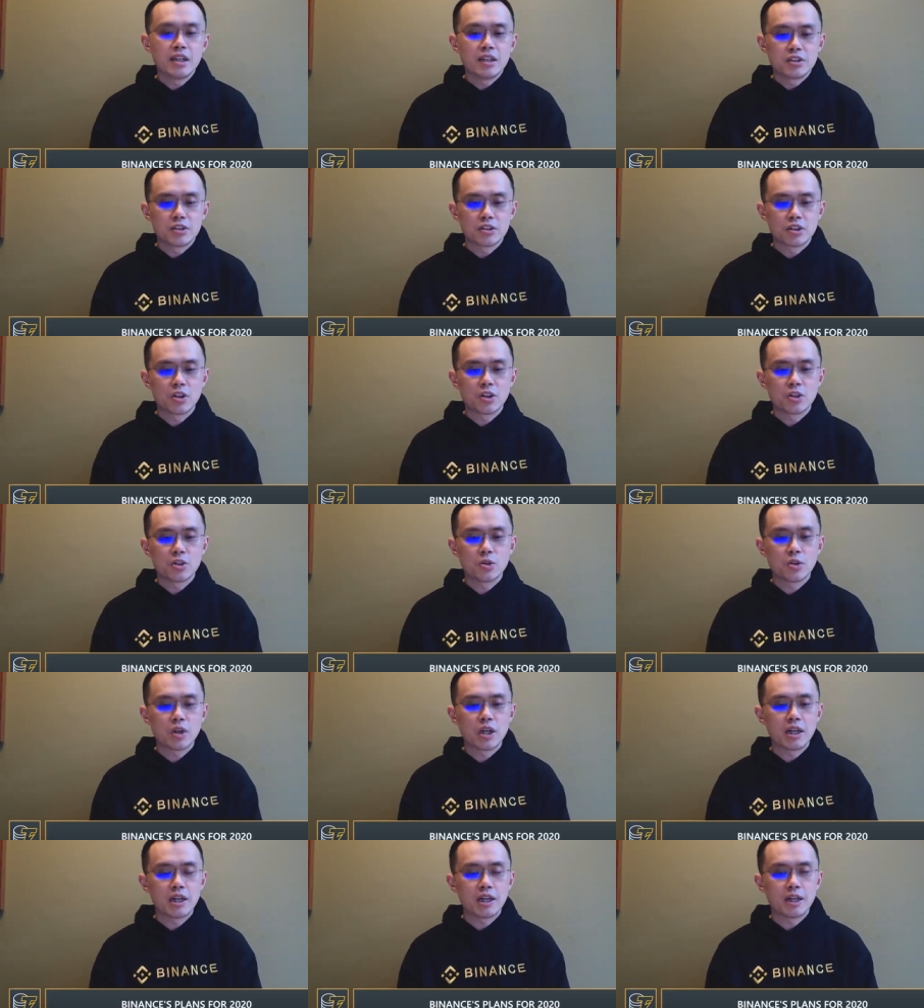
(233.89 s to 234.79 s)

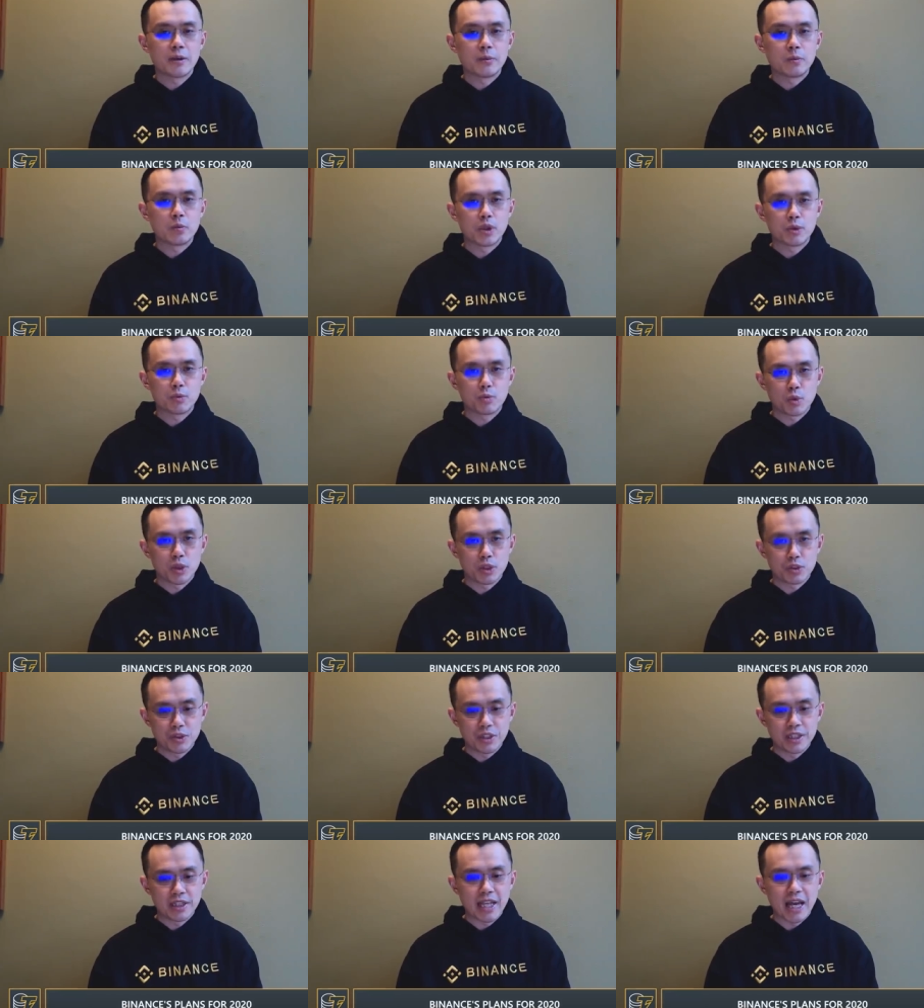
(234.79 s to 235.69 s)
So uh, we're, we're
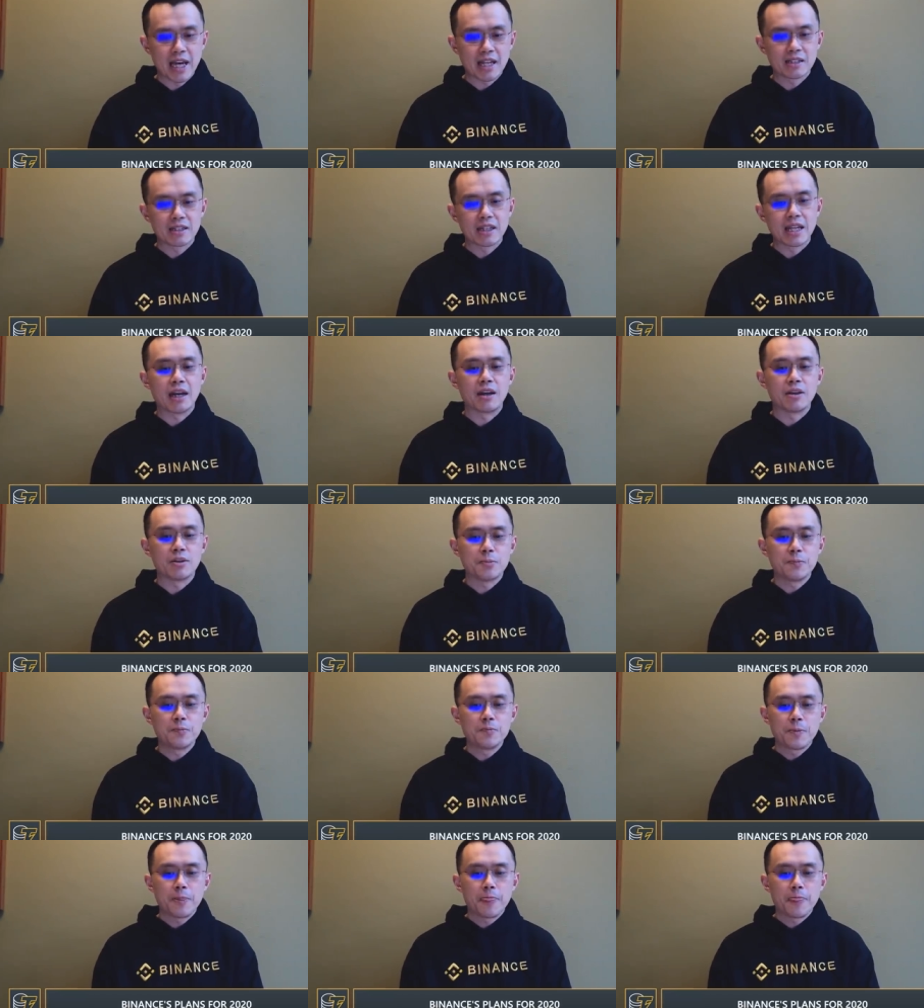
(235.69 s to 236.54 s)
doing that now